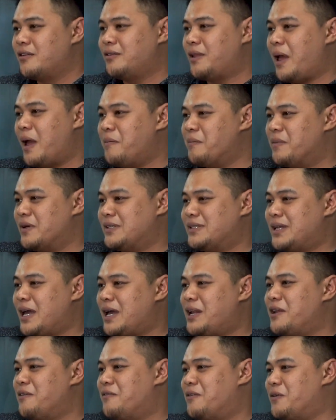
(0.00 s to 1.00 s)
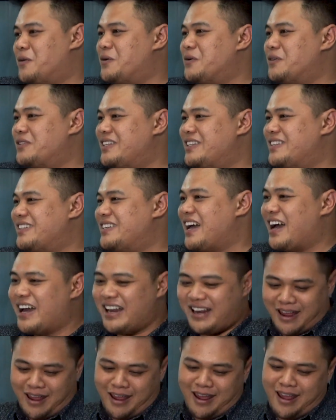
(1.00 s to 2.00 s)
10% if you use this
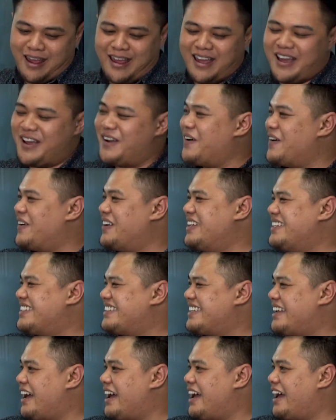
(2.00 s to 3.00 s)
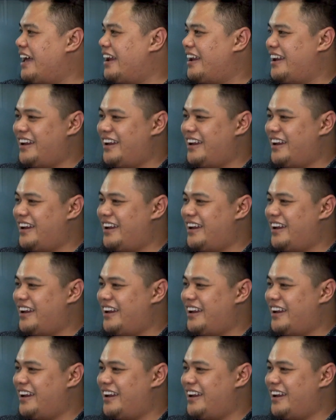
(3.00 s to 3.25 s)
card. Hey, I got this card.